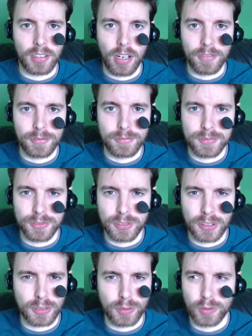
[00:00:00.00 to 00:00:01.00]
of
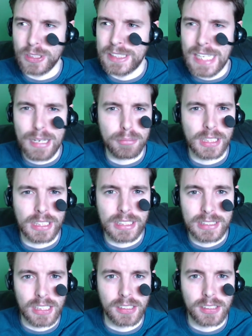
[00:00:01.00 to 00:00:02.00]
resembling
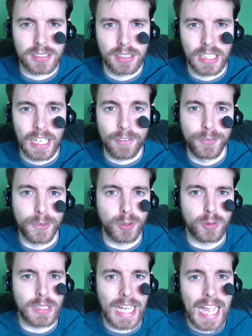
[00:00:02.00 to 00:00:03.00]
guilt if
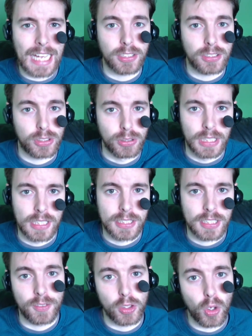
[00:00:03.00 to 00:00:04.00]
you can't do
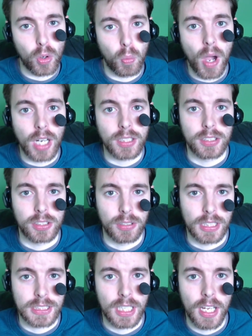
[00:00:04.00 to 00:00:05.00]
this, if you don't want to do
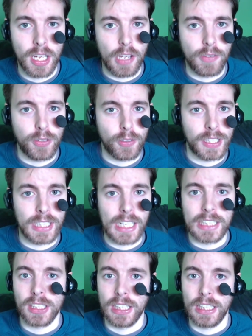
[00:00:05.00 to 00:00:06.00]
this, if you're
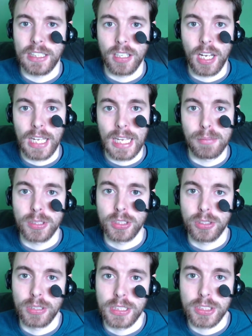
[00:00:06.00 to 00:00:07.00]
financially not able to
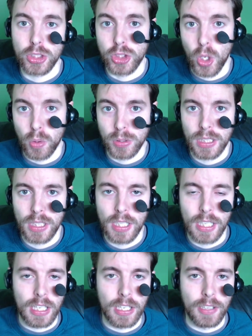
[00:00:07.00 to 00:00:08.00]
do this, don't.
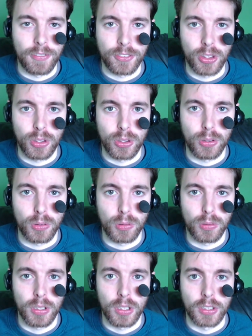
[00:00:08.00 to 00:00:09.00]
If
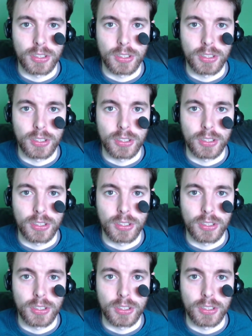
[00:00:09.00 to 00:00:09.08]
you